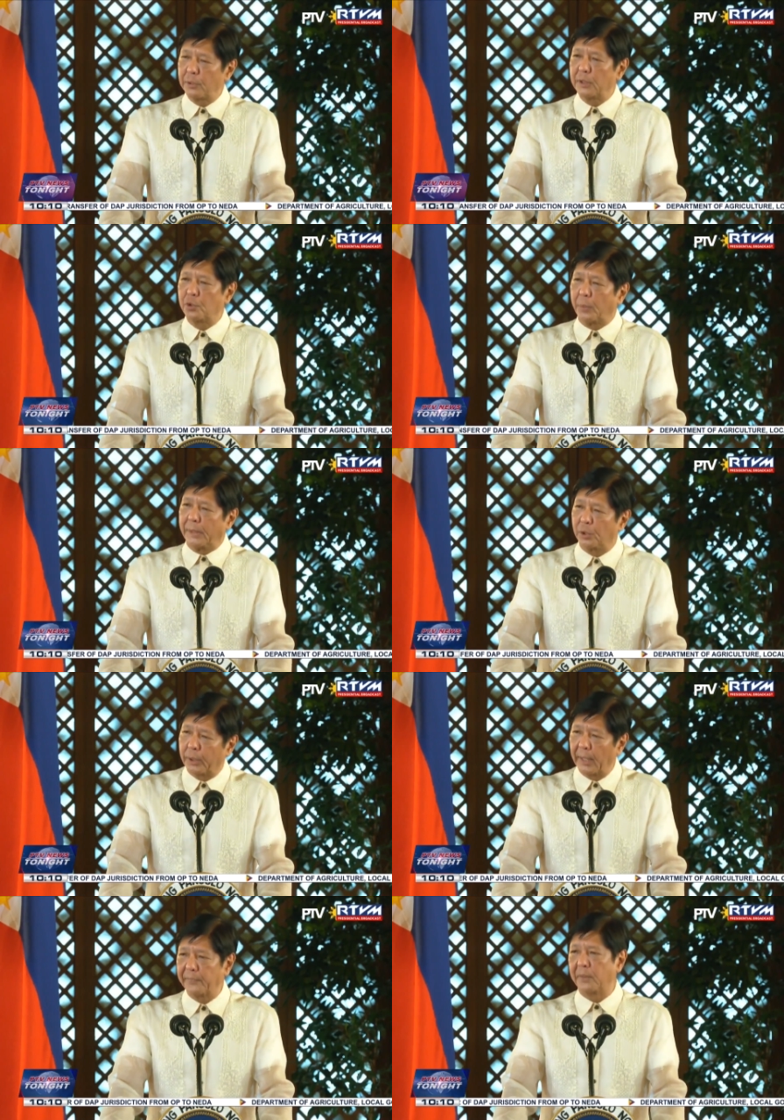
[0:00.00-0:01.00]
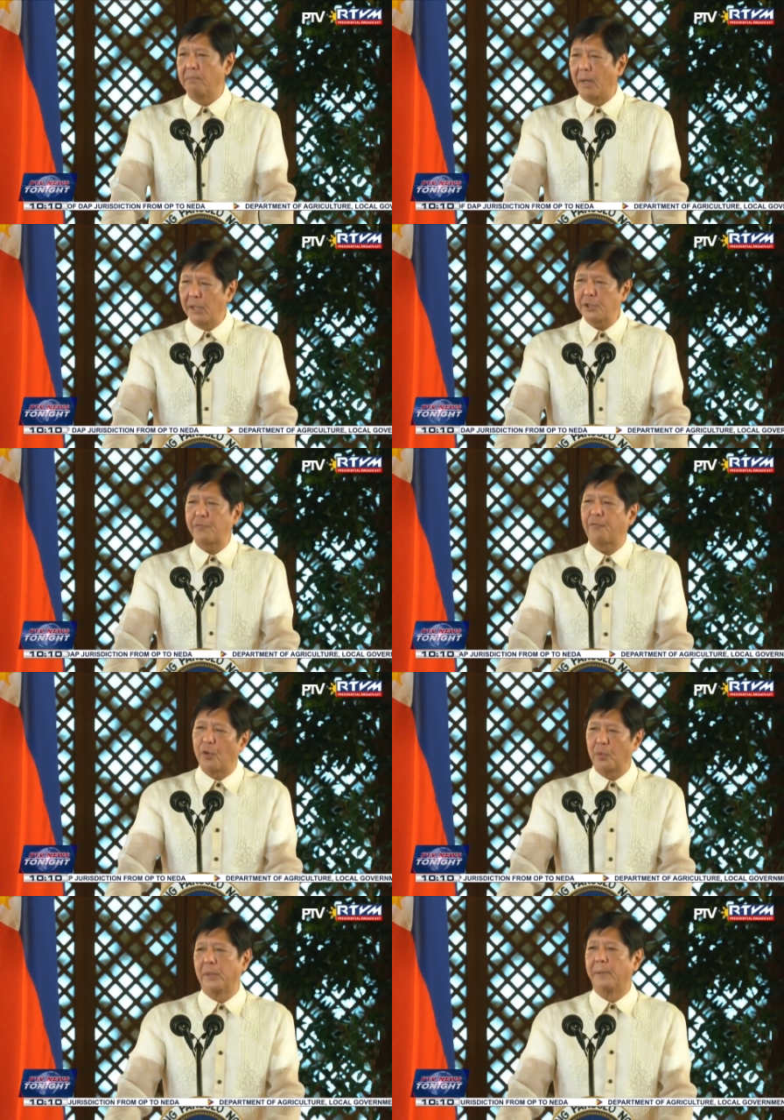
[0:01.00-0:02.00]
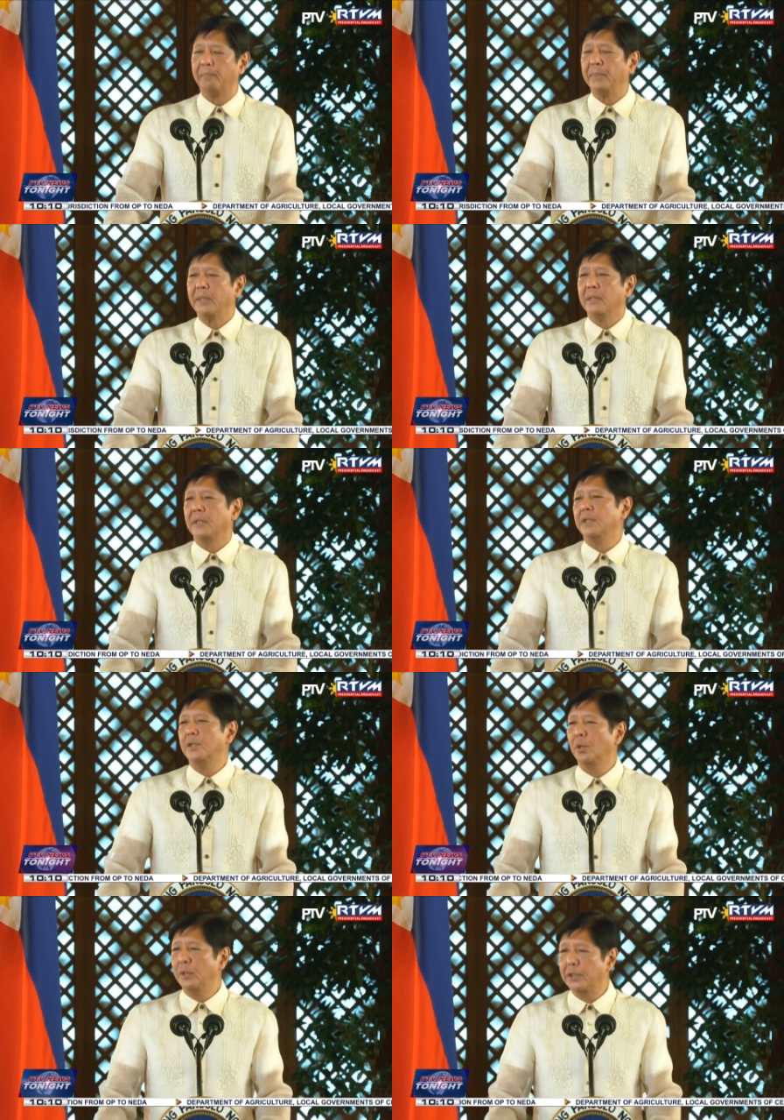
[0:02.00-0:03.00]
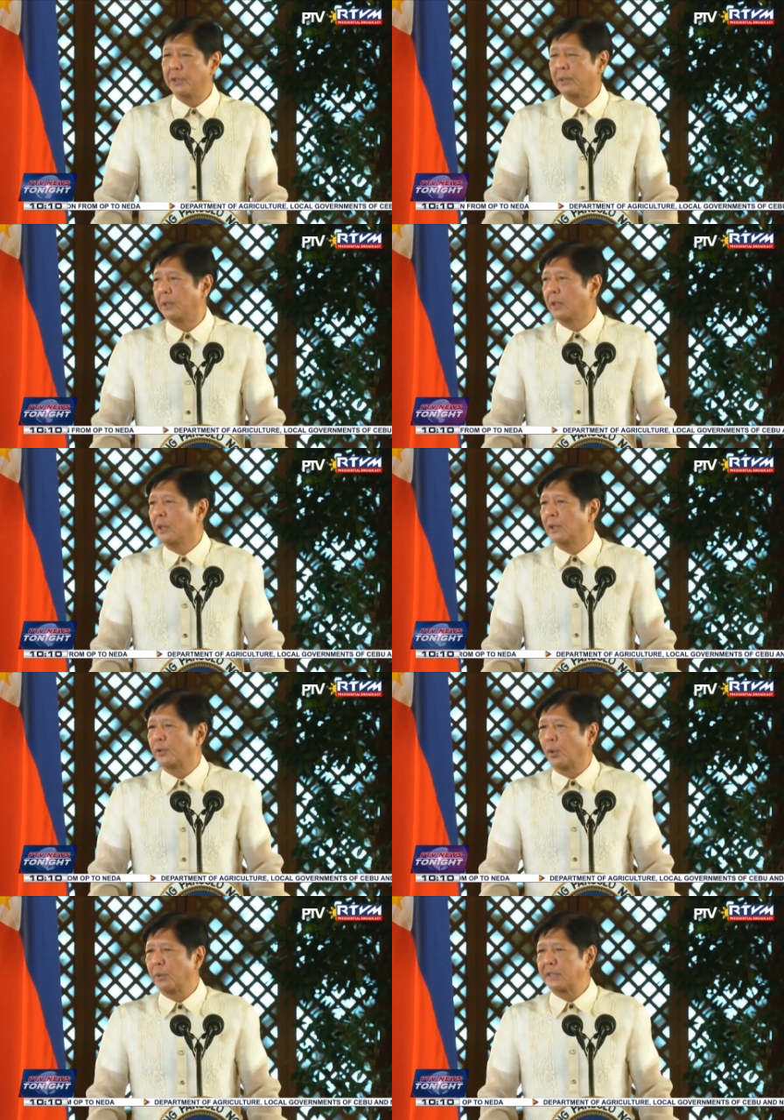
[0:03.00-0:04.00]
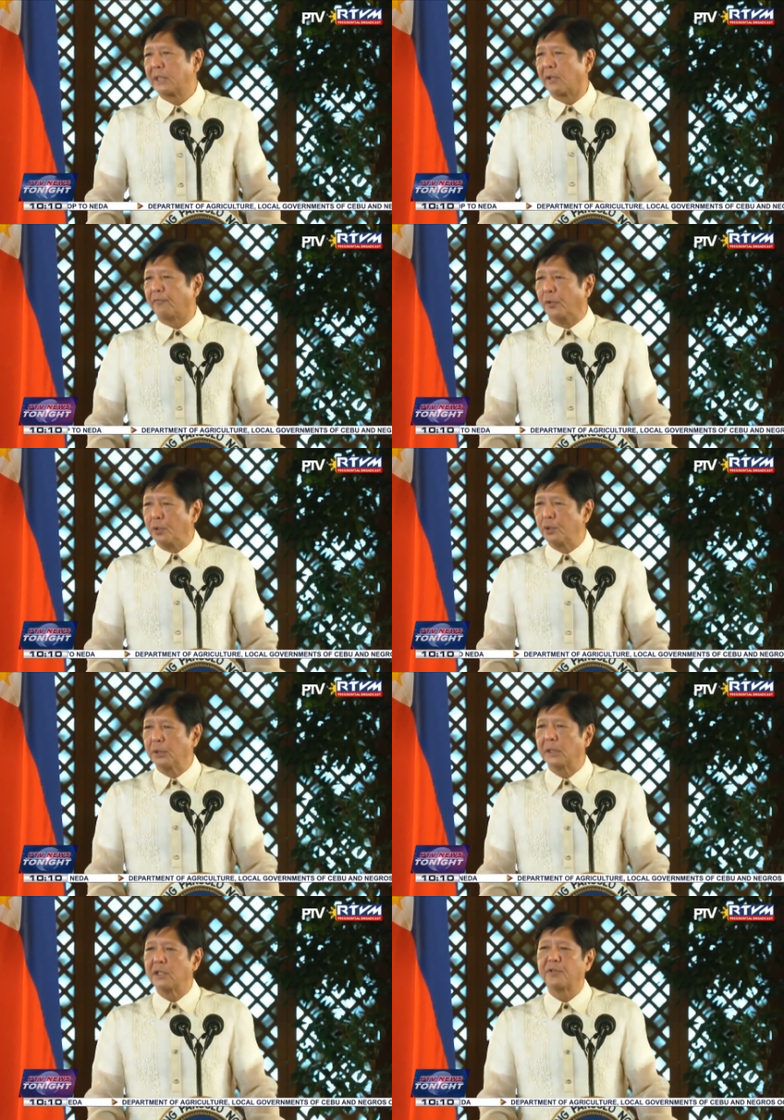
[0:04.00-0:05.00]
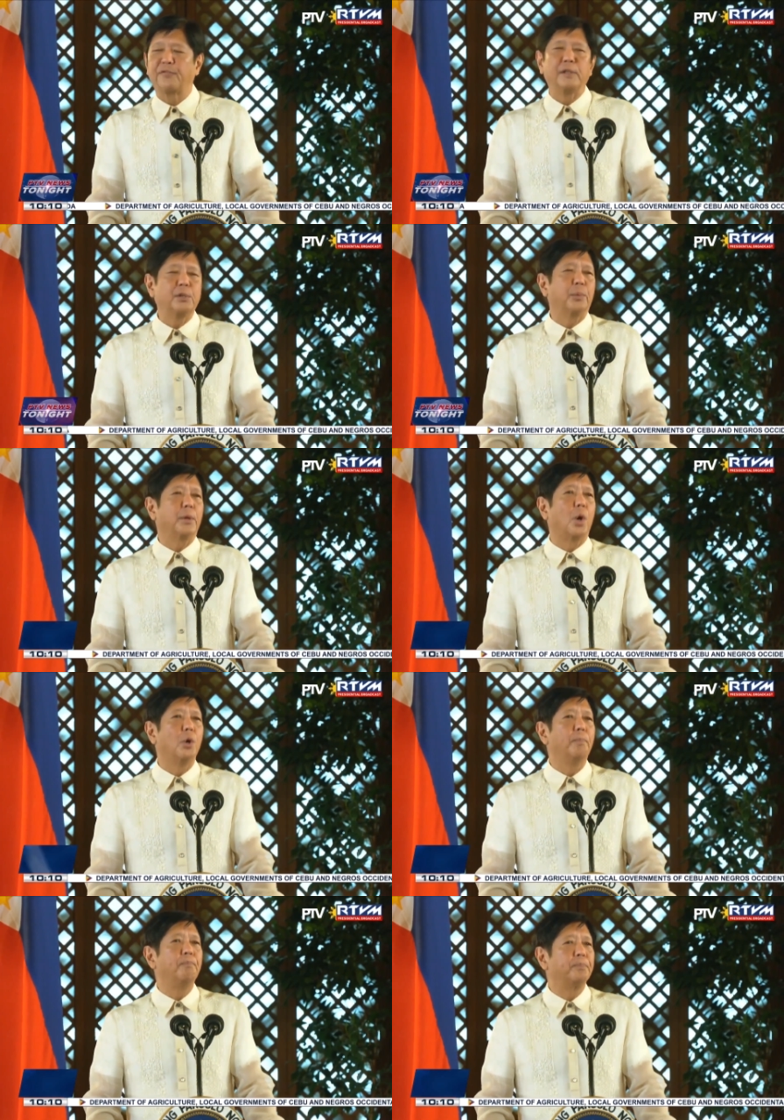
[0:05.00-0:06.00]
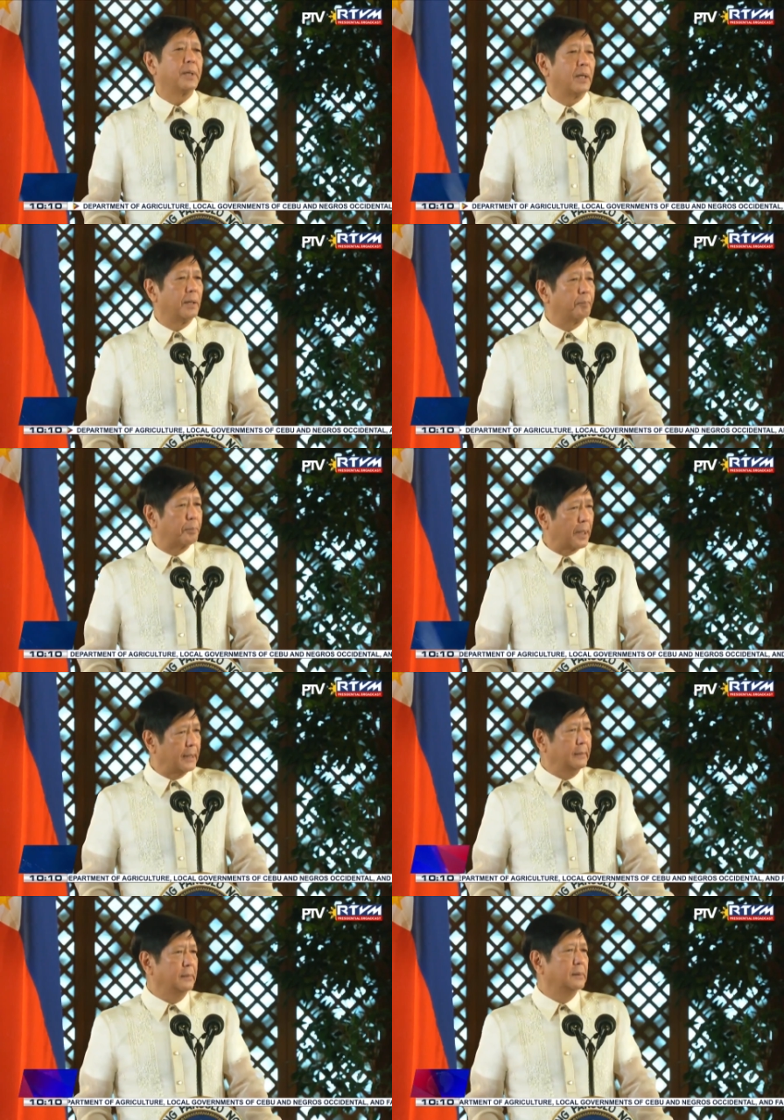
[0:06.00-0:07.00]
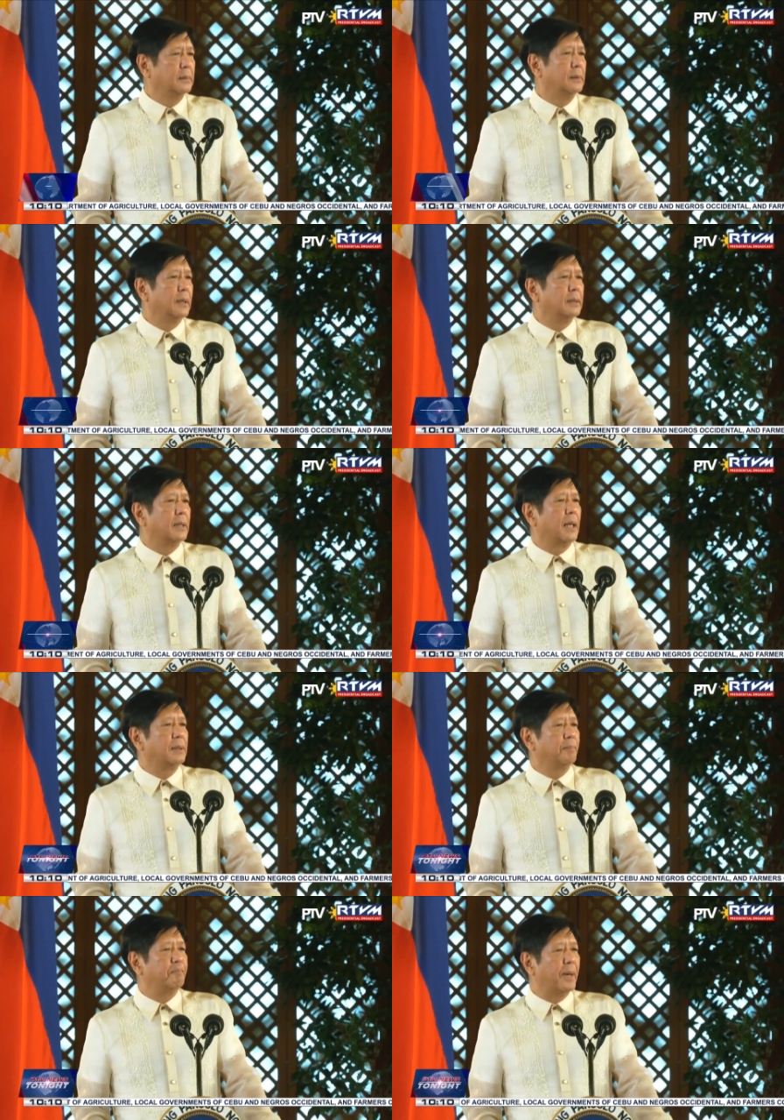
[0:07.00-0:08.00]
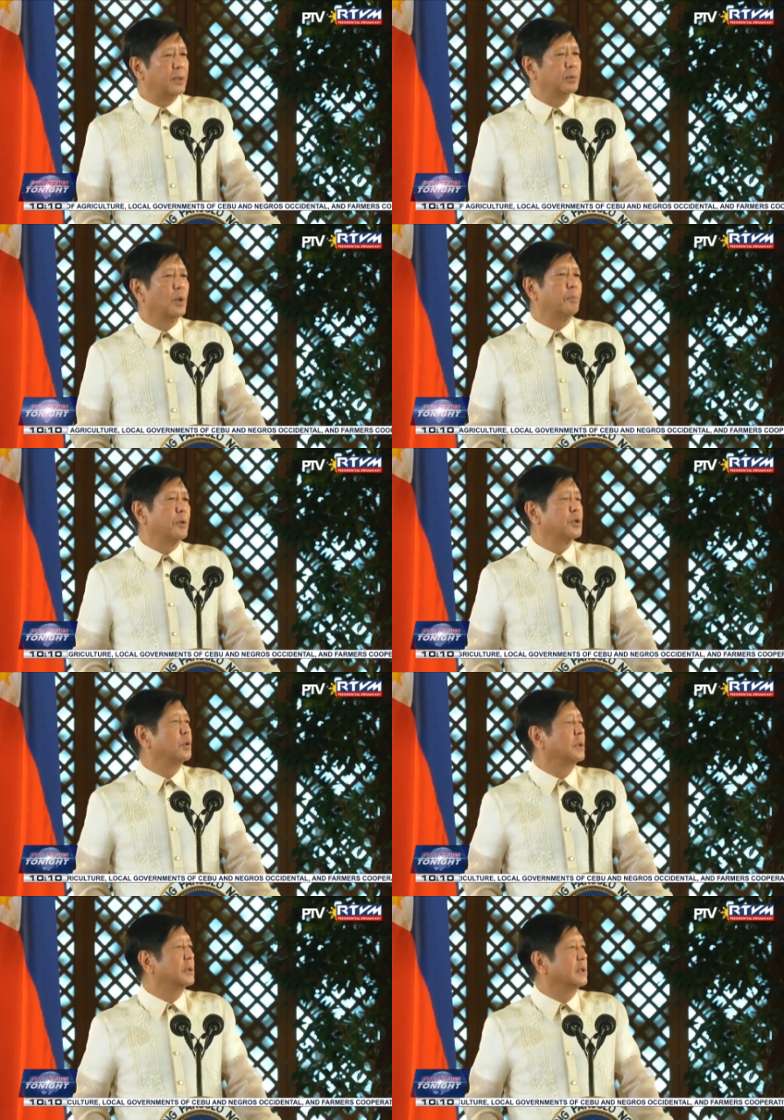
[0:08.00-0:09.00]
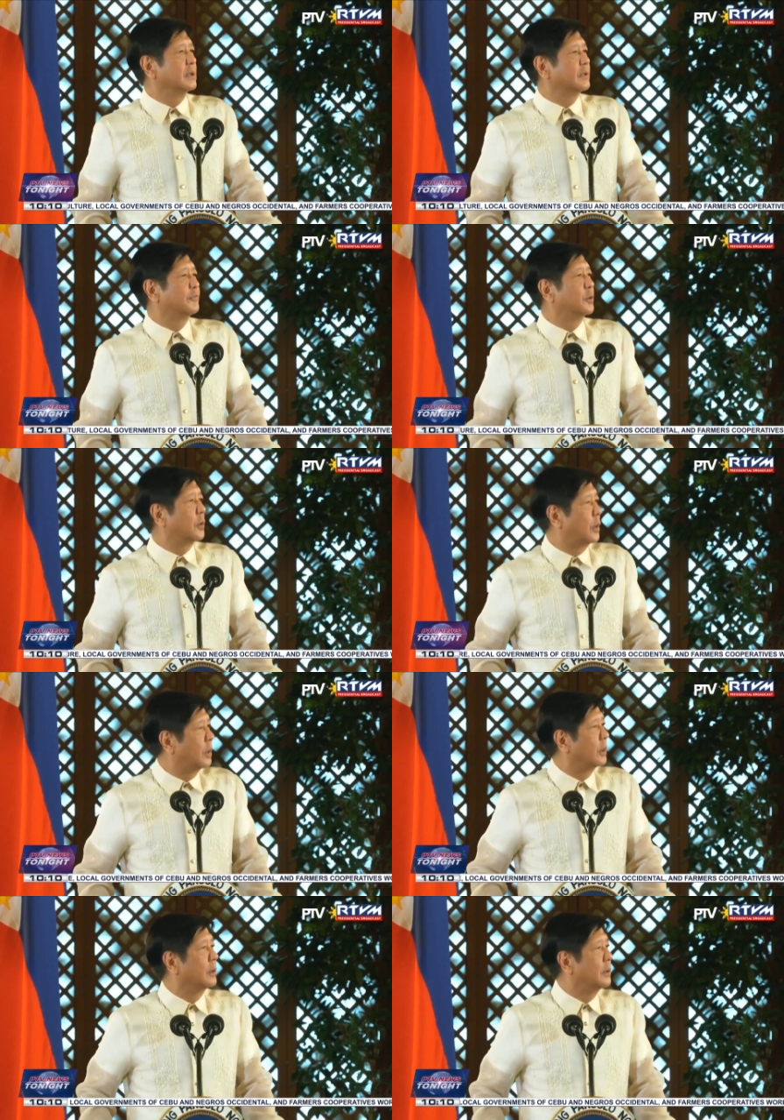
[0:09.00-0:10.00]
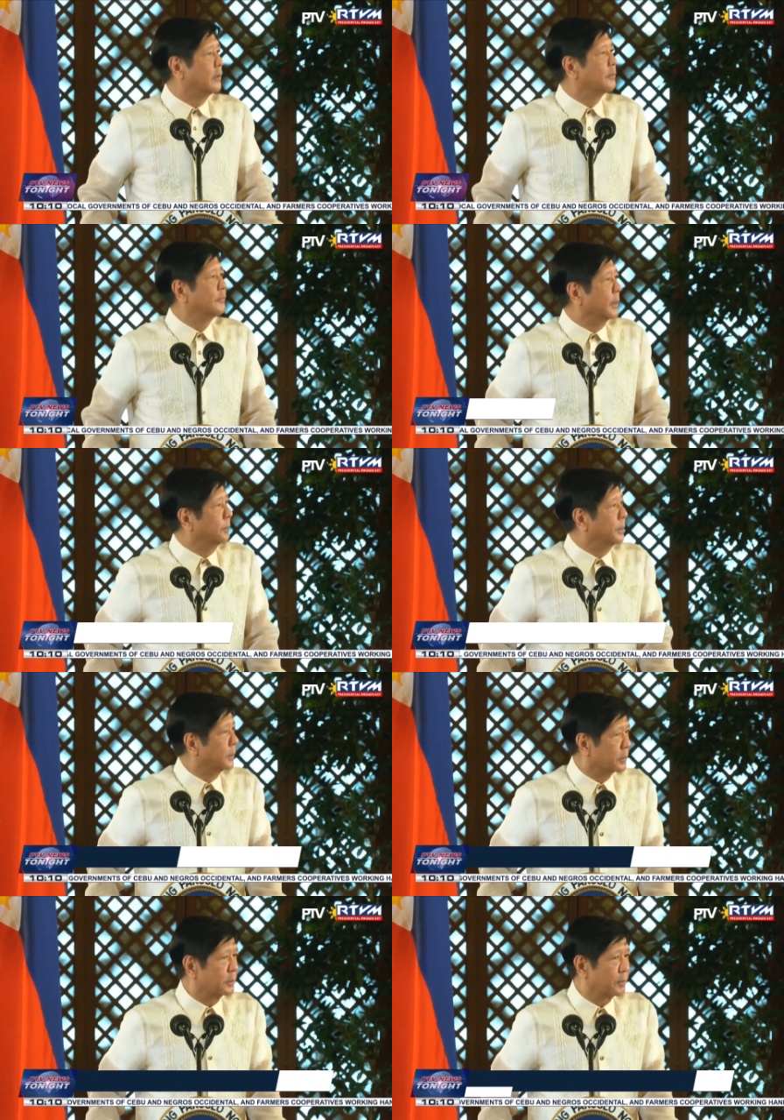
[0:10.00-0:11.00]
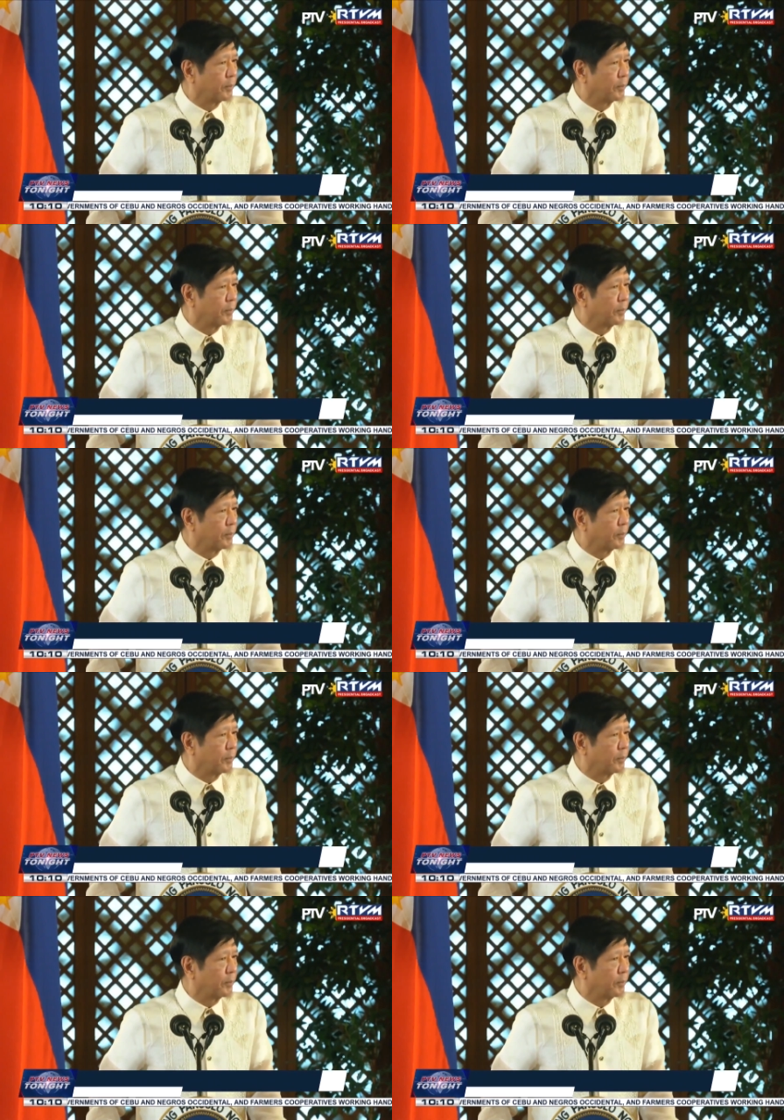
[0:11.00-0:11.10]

as we together march forward in unison towards that future that is filled with hope and pride and unbound opportunities for all Filipinos.